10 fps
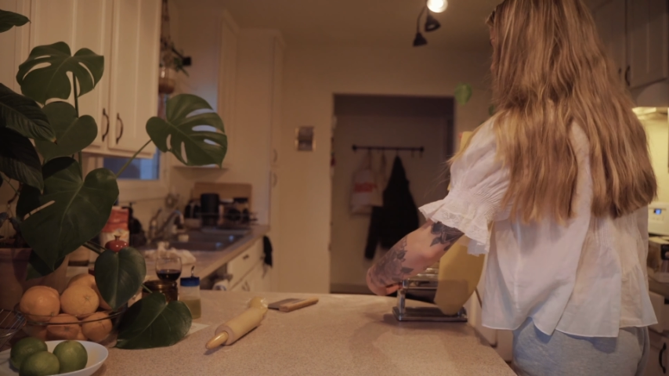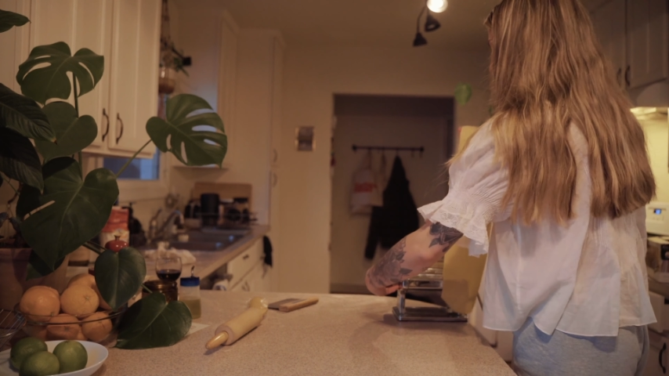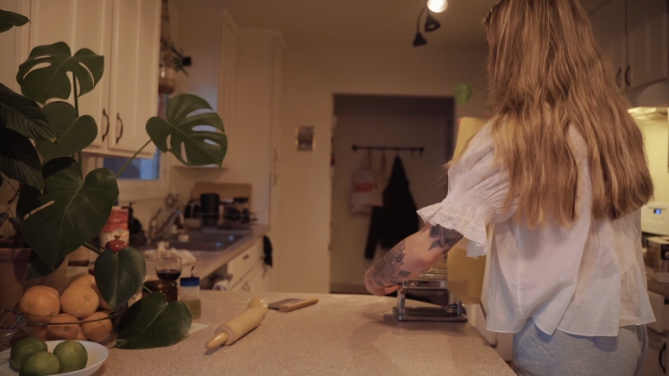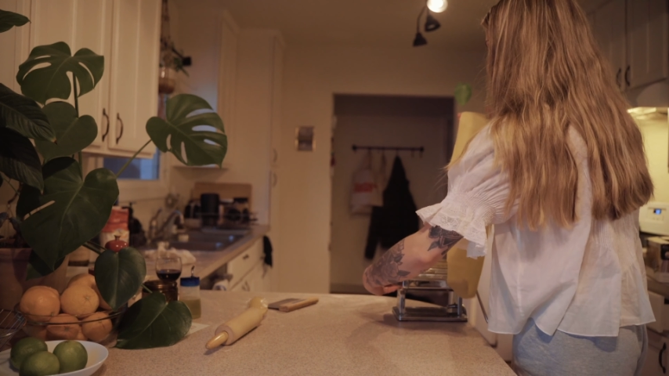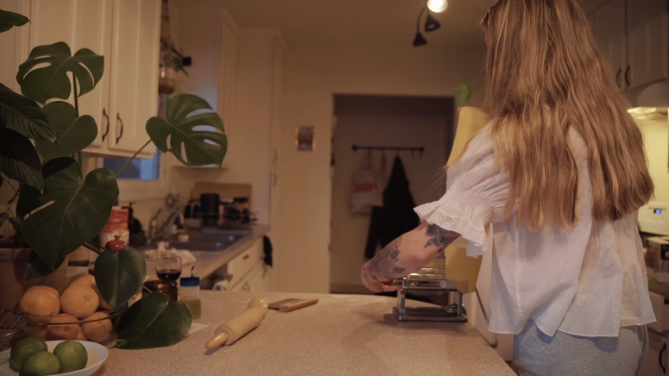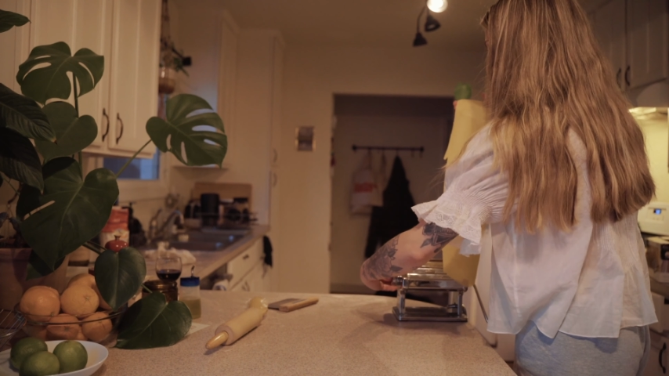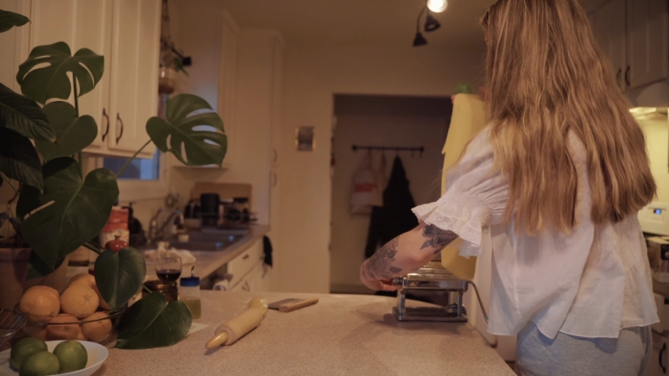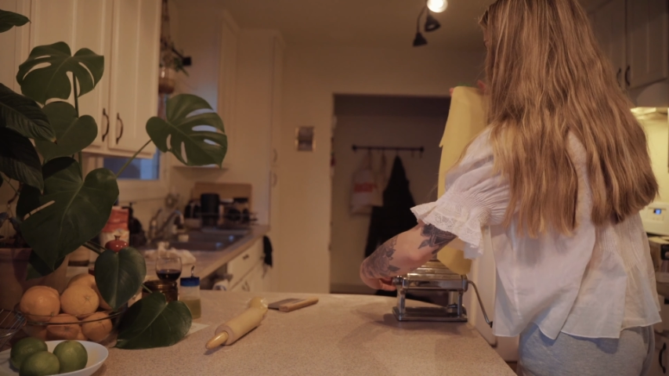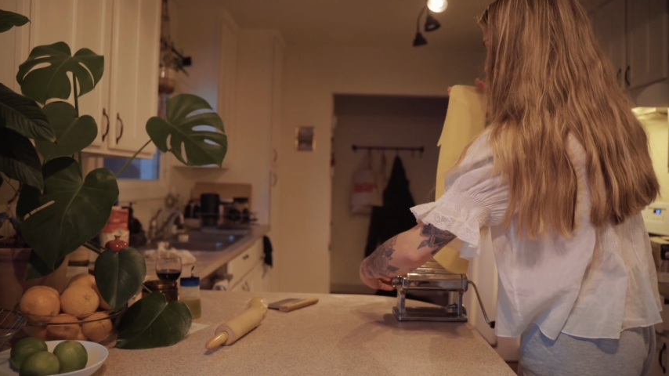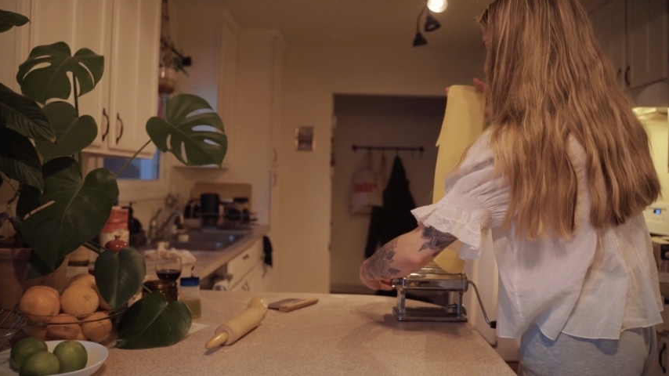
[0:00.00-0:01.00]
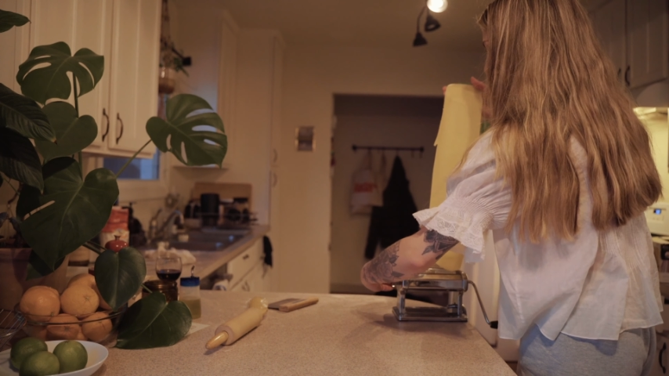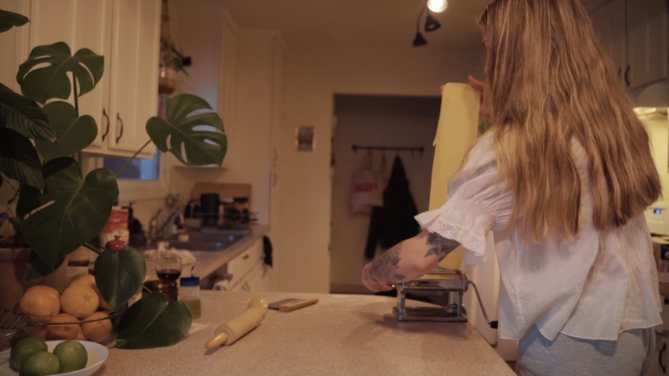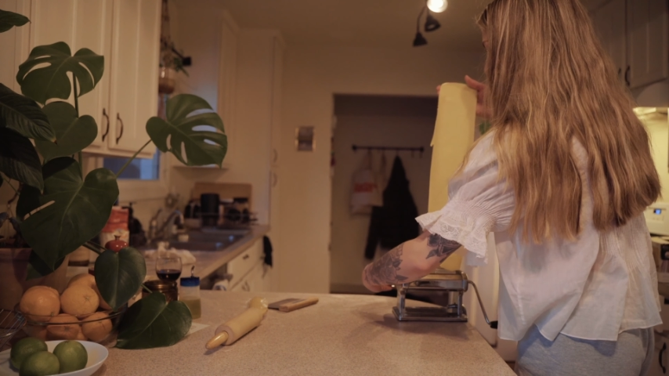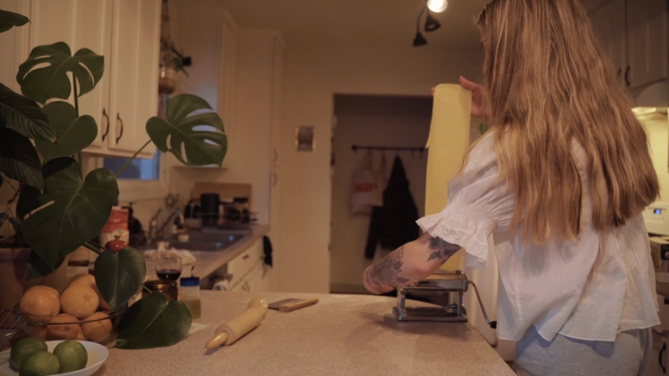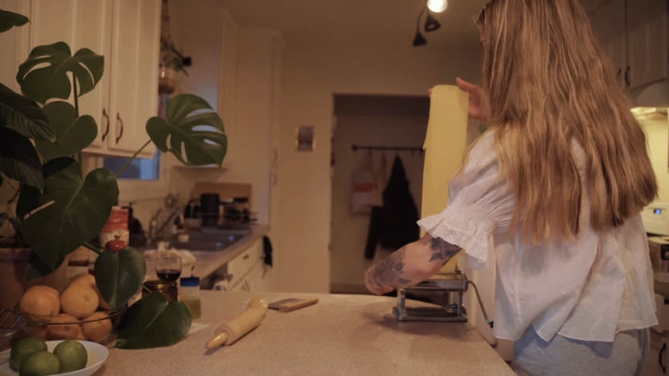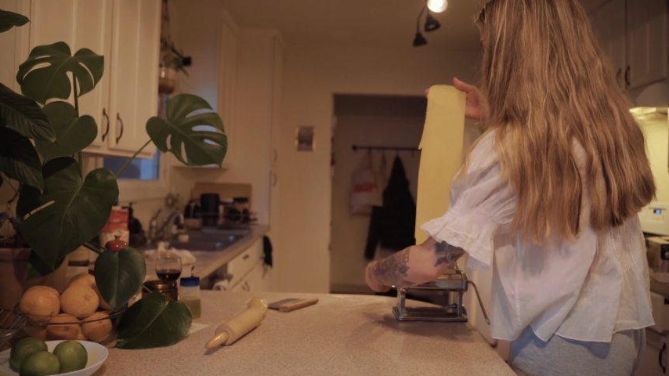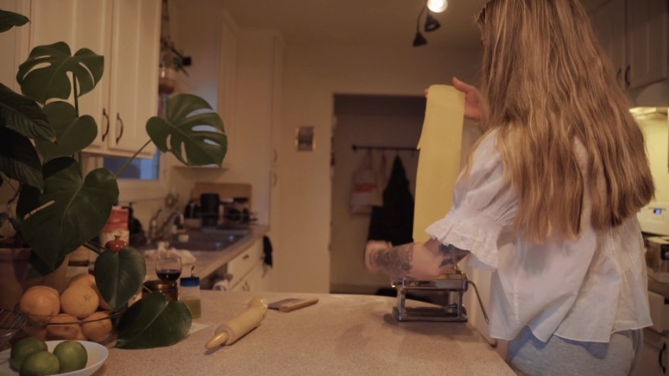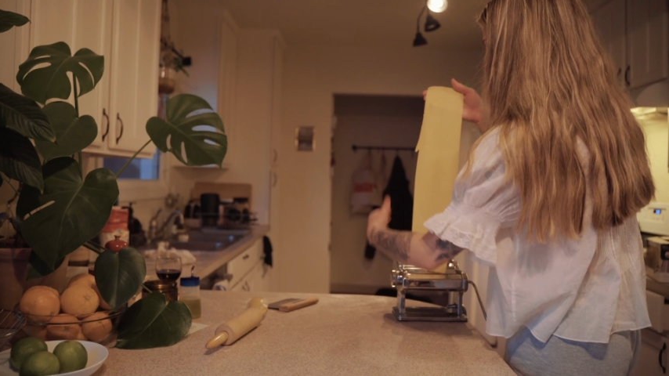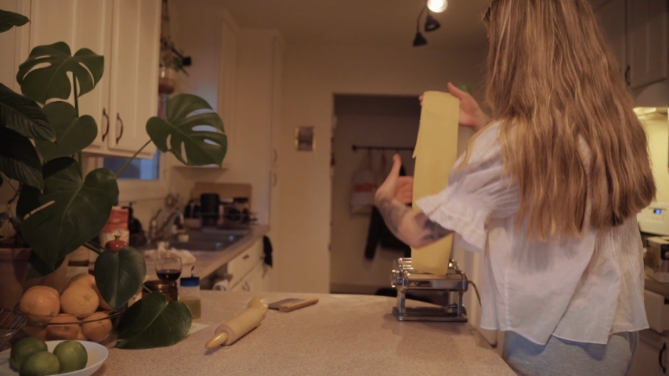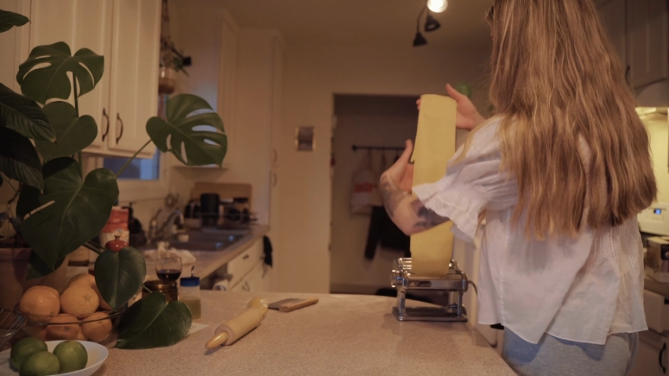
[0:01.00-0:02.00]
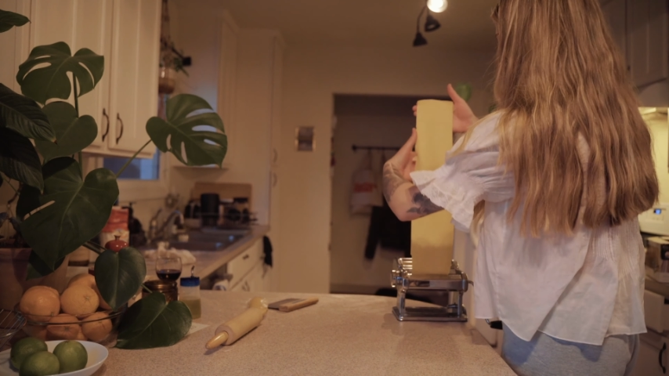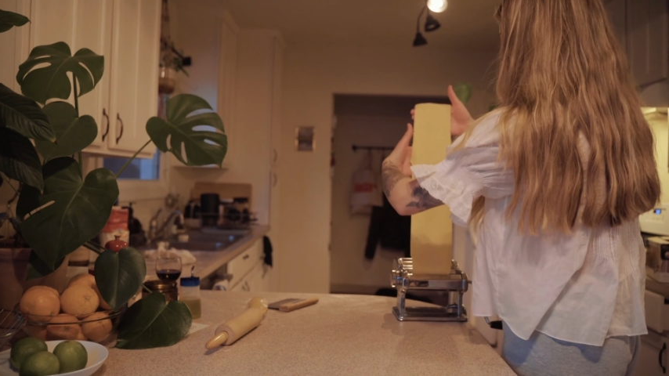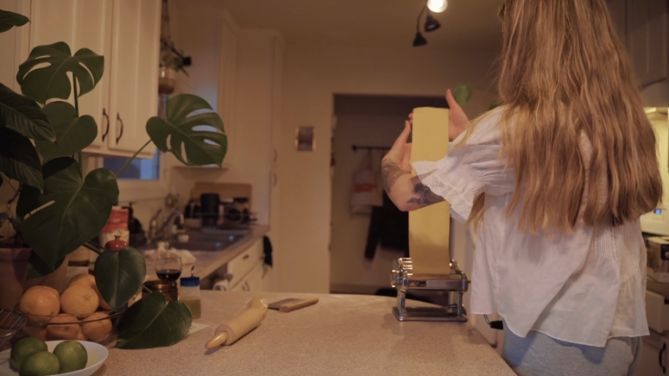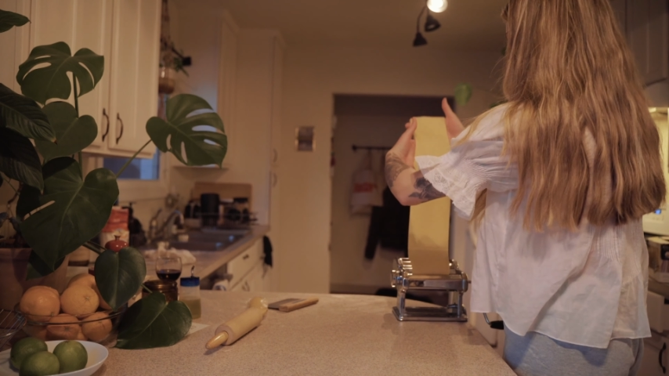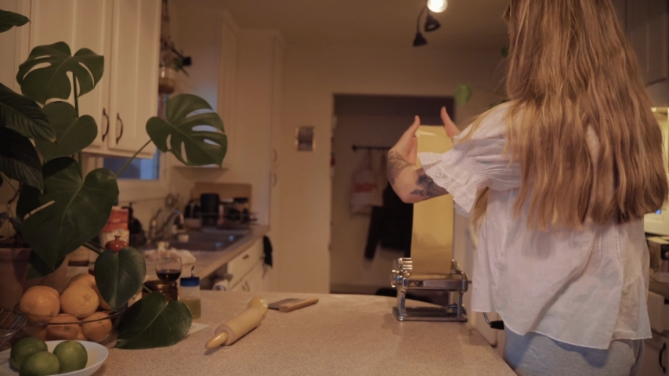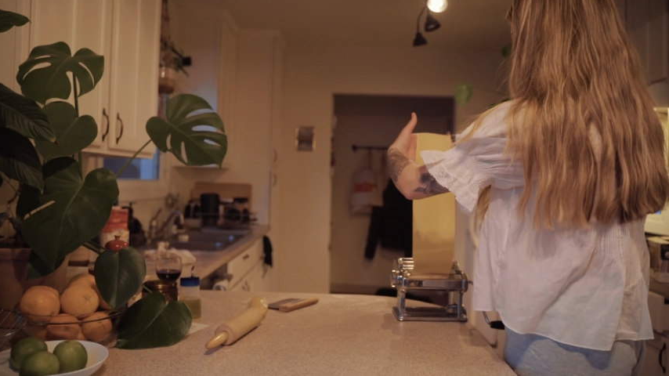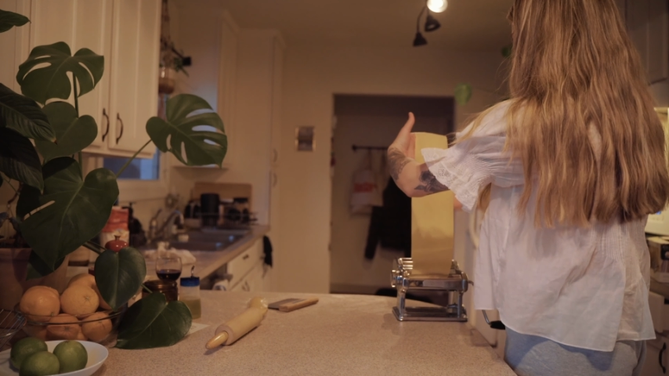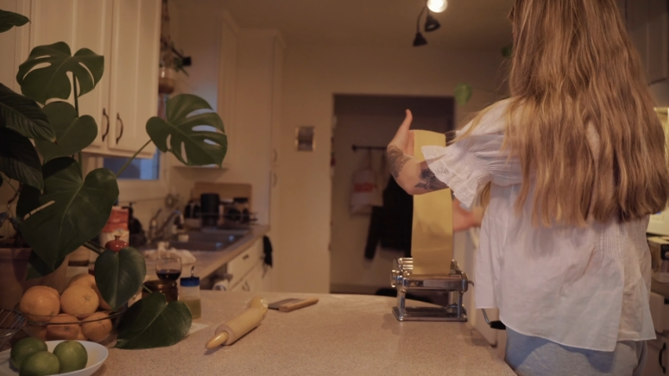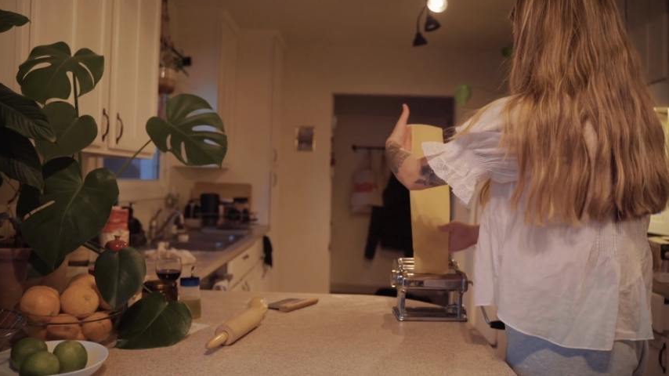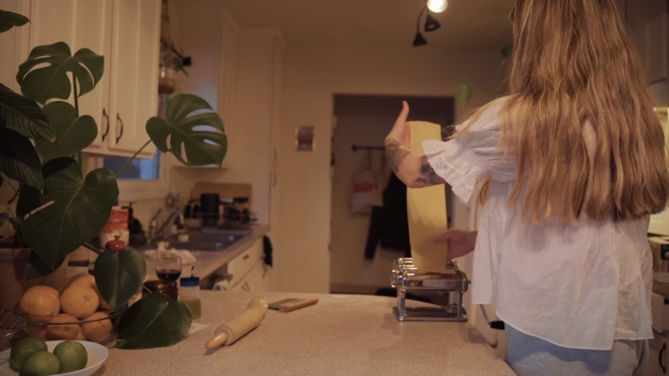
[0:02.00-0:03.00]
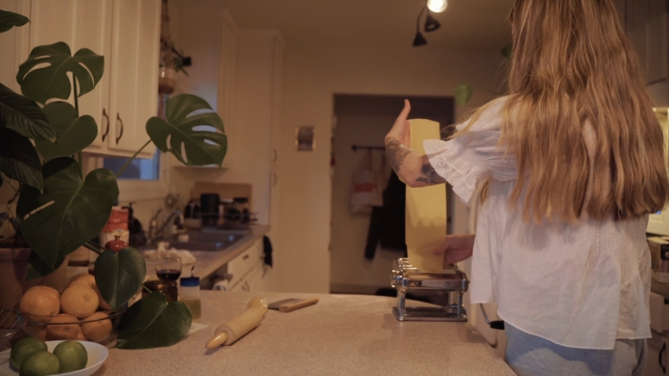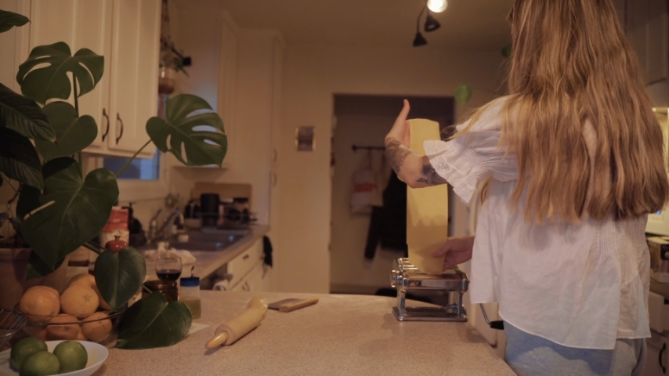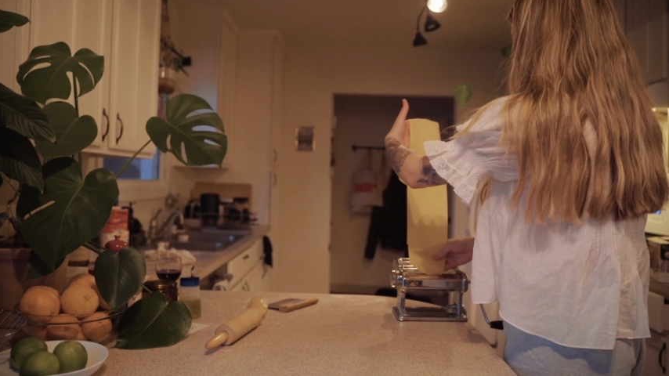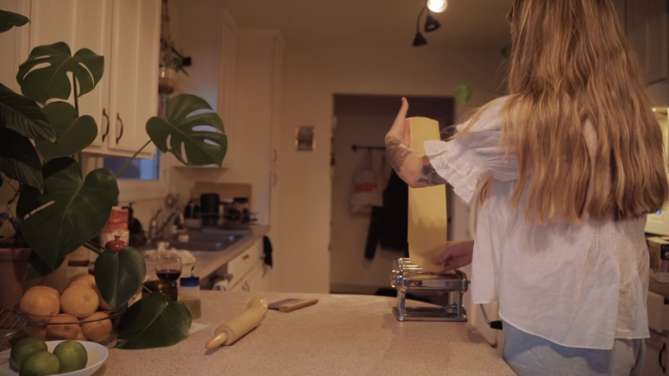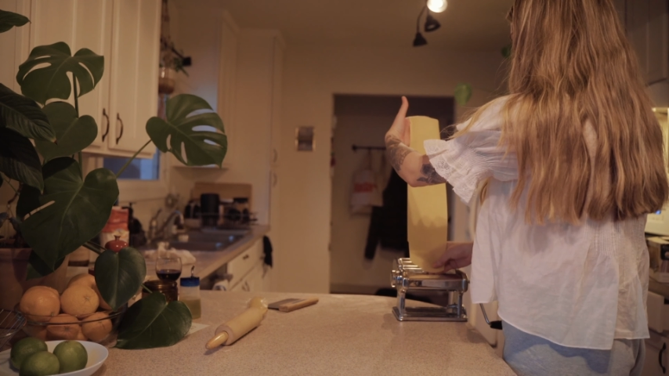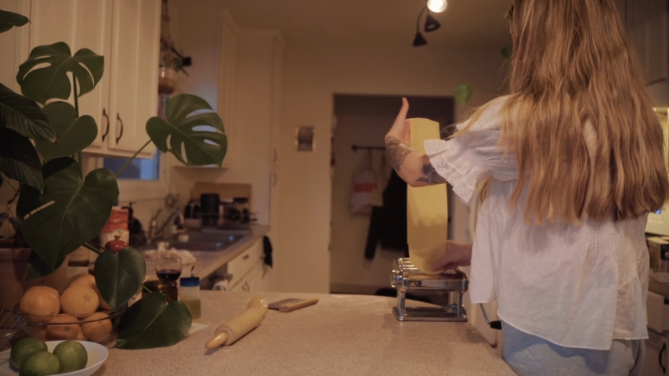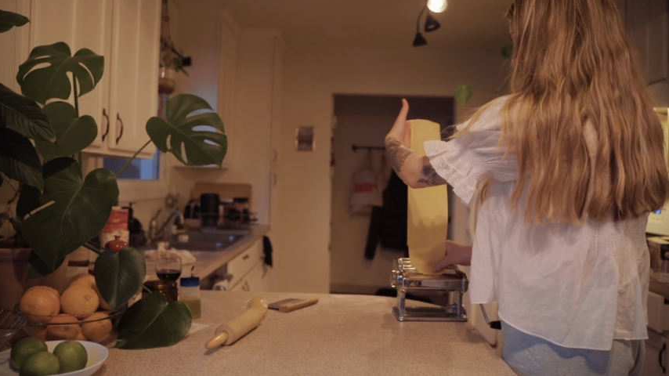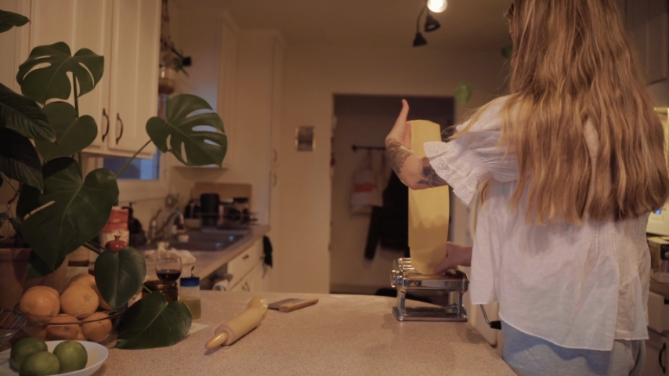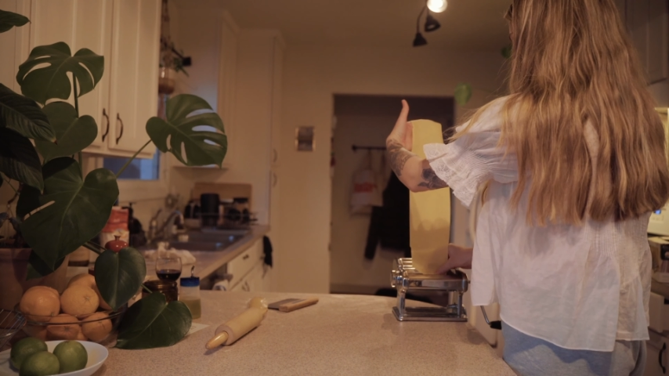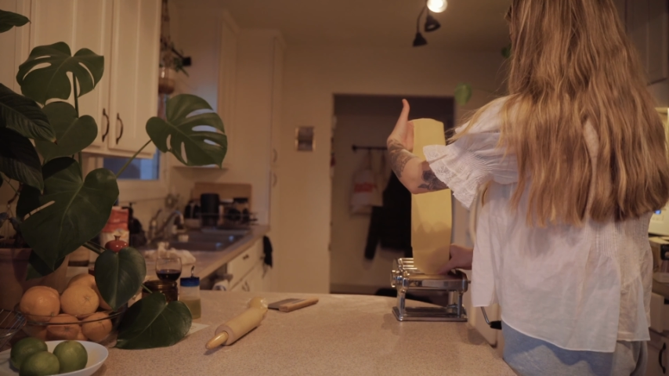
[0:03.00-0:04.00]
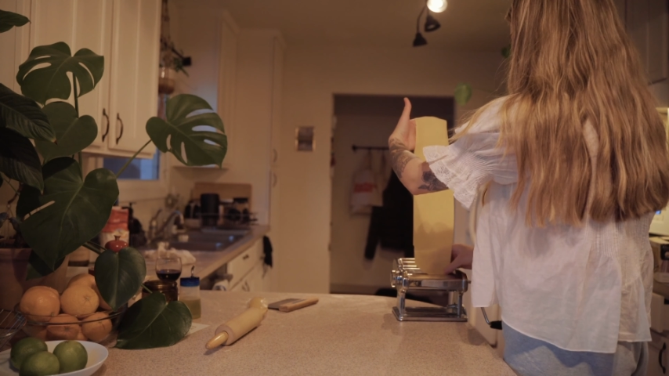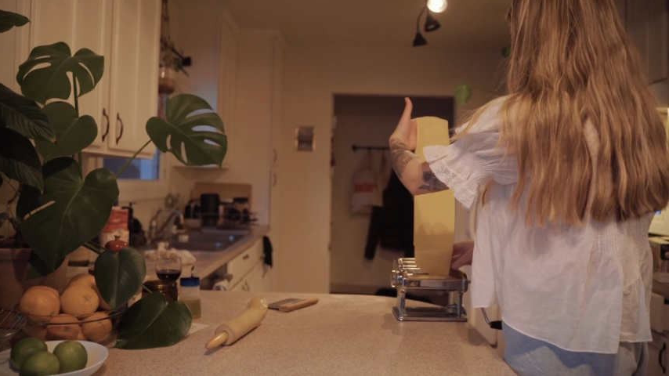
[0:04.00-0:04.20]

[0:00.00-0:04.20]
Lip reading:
[unreadable: no face in view]